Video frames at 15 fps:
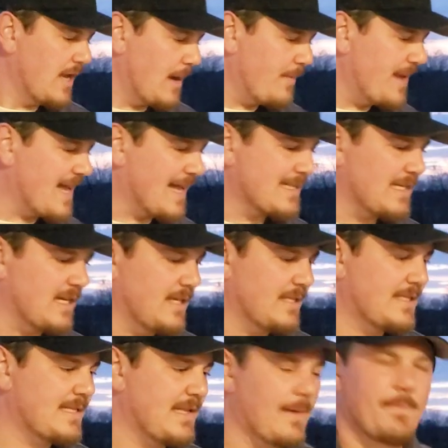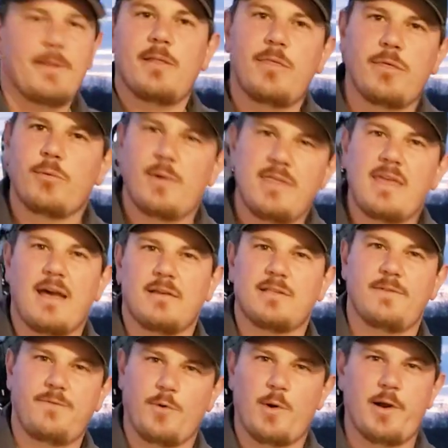and we got to step
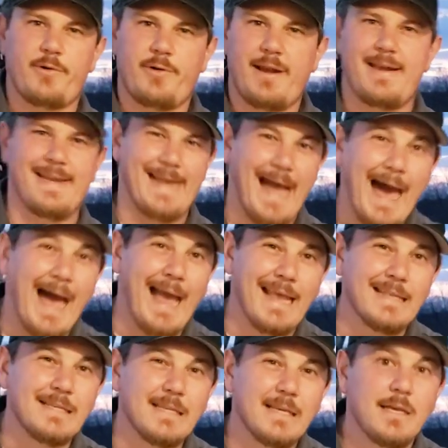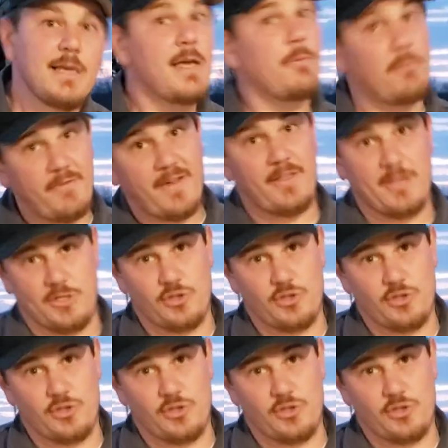3,489. we found the